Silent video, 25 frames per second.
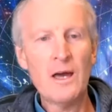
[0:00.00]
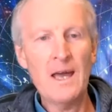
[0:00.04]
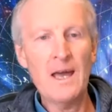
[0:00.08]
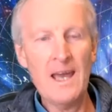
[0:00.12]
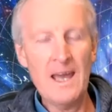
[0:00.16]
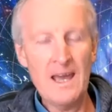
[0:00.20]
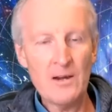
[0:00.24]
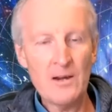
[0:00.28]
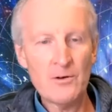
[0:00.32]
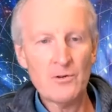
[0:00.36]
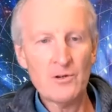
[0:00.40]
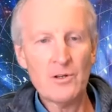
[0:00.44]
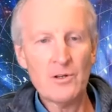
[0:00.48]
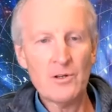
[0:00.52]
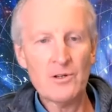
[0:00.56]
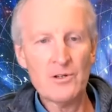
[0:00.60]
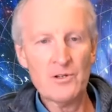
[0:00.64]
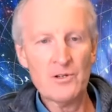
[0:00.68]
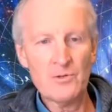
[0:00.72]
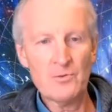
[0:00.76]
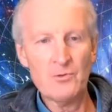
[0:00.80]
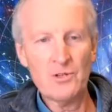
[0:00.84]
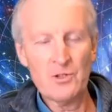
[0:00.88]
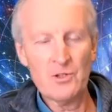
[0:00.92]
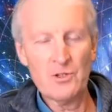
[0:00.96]

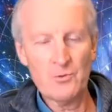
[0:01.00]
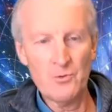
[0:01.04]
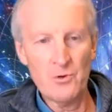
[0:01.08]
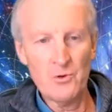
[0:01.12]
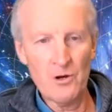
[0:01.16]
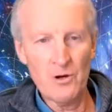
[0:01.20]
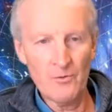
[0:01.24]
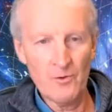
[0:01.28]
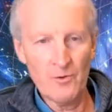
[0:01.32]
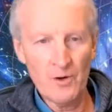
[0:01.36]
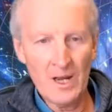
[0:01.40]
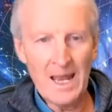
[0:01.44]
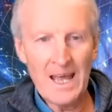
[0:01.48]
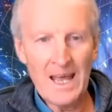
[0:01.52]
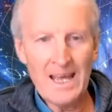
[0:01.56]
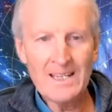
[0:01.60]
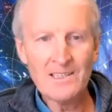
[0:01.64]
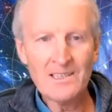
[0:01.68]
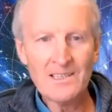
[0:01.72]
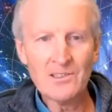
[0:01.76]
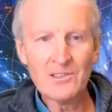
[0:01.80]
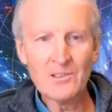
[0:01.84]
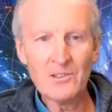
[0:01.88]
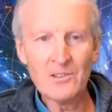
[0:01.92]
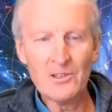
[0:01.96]
areas which were
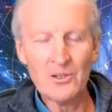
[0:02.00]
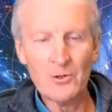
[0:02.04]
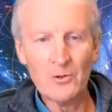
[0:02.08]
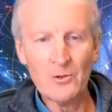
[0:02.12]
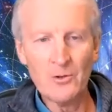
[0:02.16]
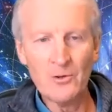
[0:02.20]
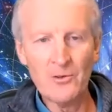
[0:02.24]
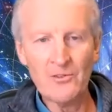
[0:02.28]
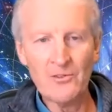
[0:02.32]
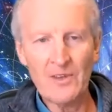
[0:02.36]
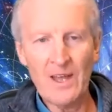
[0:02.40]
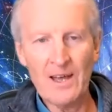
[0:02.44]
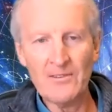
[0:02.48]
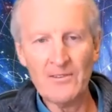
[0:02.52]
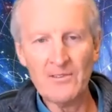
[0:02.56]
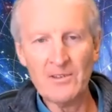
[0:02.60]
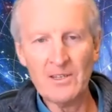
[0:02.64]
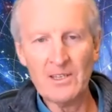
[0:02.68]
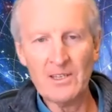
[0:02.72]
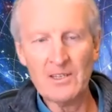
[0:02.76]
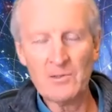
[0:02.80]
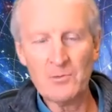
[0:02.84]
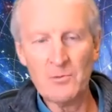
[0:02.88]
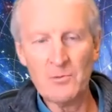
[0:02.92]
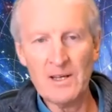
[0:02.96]
related to the north, south,
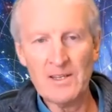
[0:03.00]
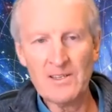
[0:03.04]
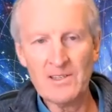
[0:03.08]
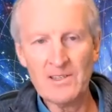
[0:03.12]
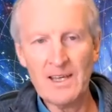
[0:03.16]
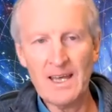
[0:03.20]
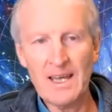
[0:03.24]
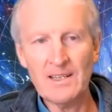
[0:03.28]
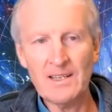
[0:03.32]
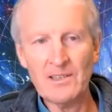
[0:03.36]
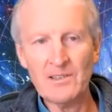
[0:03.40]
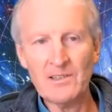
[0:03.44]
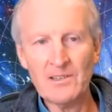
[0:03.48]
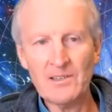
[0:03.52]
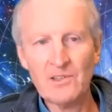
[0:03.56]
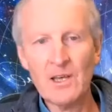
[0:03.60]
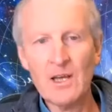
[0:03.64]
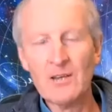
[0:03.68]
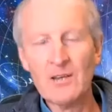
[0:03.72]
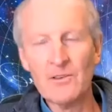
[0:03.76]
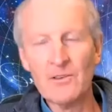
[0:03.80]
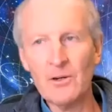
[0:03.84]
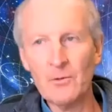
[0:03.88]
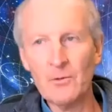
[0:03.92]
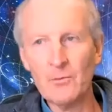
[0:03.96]
east, west gate
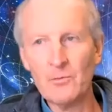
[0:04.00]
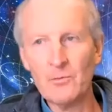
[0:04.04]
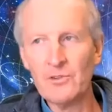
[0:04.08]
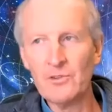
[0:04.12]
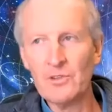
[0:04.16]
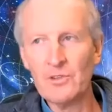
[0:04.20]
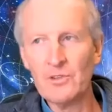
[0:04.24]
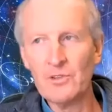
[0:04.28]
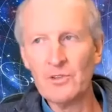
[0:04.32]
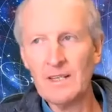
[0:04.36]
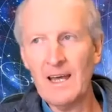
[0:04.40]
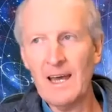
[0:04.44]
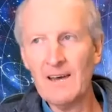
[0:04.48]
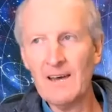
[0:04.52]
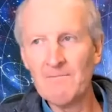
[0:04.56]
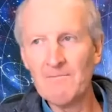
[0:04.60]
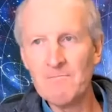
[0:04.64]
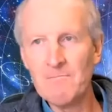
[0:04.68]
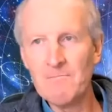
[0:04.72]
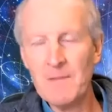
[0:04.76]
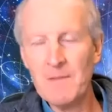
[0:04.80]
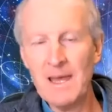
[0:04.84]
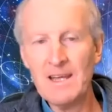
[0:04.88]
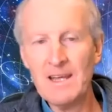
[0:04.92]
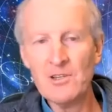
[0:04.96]
that did have
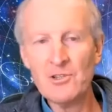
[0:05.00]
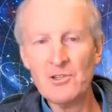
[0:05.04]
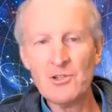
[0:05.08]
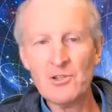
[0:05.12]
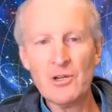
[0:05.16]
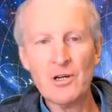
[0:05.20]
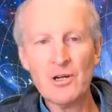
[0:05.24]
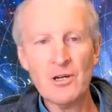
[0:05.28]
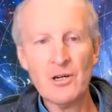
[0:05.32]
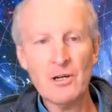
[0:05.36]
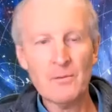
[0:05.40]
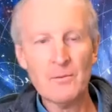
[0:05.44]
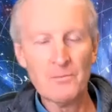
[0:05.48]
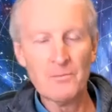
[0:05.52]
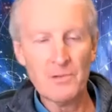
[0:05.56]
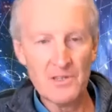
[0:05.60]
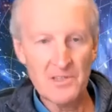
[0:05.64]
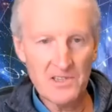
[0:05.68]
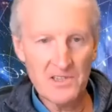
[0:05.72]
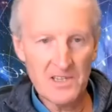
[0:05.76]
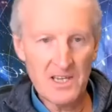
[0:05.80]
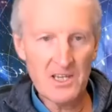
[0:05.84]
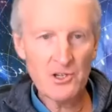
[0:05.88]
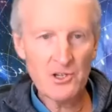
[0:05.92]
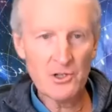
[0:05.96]
major
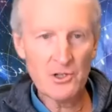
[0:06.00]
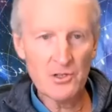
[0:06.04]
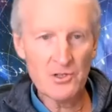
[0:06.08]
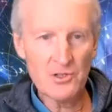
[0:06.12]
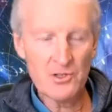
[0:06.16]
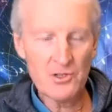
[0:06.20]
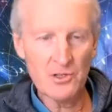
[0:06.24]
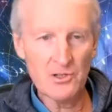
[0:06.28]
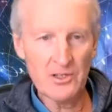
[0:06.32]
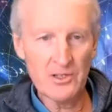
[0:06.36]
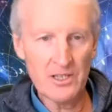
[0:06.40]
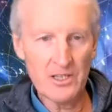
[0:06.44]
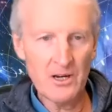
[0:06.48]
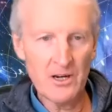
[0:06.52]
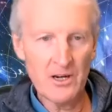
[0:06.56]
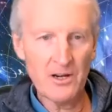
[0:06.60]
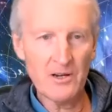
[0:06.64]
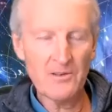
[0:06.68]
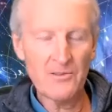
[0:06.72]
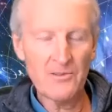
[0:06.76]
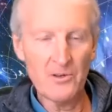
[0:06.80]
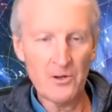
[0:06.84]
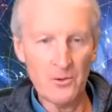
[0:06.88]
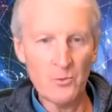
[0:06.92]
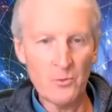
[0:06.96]
positions on the
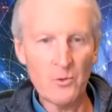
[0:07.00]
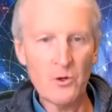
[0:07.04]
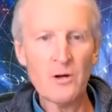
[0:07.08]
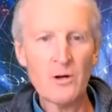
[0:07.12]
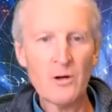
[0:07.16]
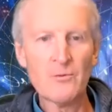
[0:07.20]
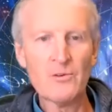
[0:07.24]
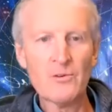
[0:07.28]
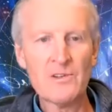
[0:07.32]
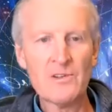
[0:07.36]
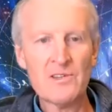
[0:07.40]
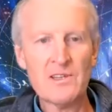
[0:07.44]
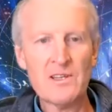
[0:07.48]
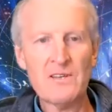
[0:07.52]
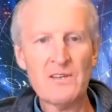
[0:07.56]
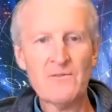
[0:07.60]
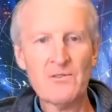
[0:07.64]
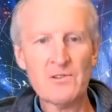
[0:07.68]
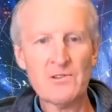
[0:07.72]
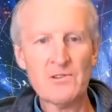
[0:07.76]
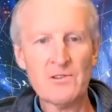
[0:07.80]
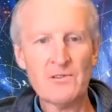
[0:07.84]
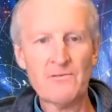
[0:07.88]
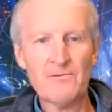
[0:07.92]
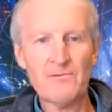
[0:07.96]
earth that were
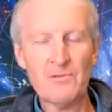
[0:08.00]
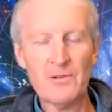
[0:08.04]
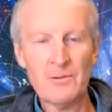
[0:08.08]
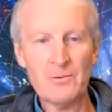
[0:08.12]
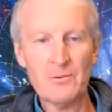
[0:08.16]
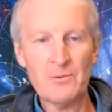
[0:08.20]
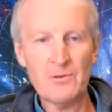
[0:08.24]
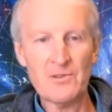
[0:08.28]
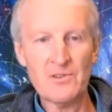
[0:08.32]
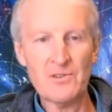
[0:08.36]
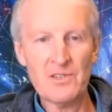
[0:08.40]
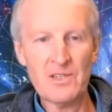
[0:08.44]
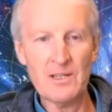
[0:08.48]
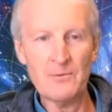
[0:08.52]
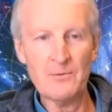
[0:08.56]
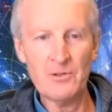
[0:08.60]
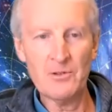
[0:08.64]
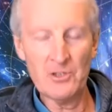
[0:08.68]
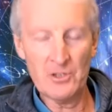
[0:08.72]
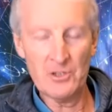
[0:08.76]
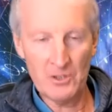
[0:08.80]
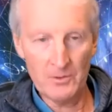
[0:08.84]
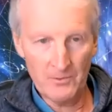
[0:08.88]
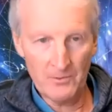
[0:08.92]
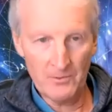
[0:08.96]
receivers of frequency,
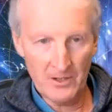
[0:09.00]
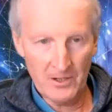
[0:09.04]
which